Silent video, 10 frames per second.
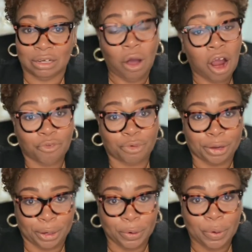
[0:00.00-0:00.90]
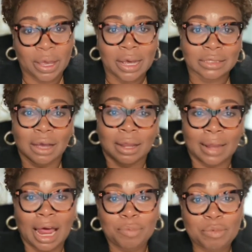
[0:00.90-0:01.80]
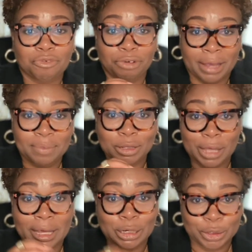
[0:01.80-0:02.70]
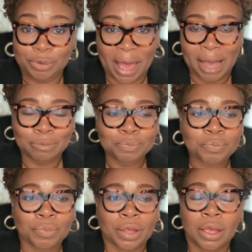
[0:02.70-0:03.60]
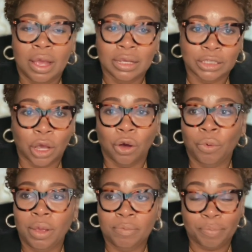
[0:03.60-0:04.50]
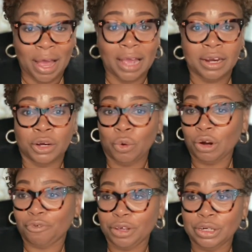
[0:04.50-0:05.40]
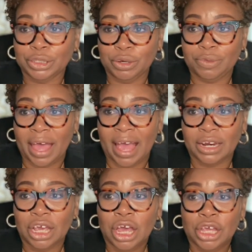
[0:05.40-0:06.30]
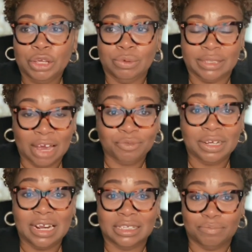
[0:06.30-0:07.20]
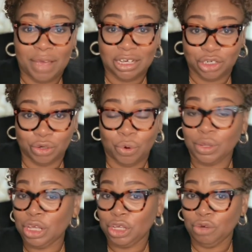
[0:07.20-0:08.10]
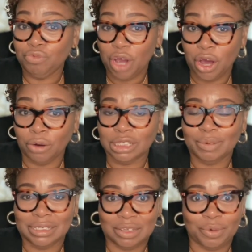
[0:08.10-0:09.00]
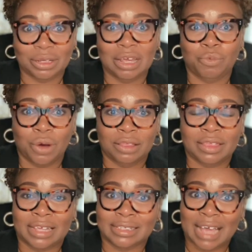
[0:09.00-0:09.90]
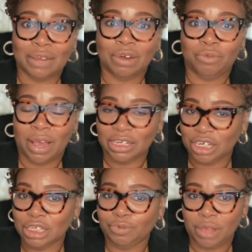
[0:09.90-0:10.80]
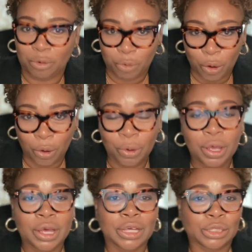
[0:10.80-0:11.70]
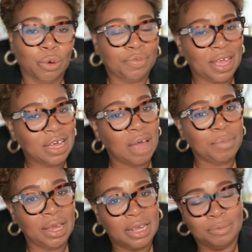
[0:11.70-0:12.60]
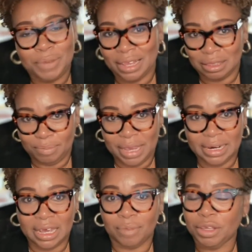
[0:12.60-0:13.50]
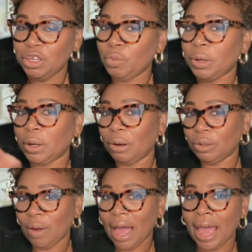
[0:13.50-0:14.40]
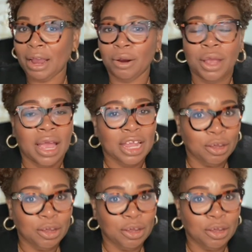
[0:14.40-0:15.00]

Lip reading: offering you. So a lot of people forget that they can do that. So, but in order for you to do that, you definitely need to make sure that you know specifically what that salary range is for that role. So if they come in at the medium and you want to go a little higher, you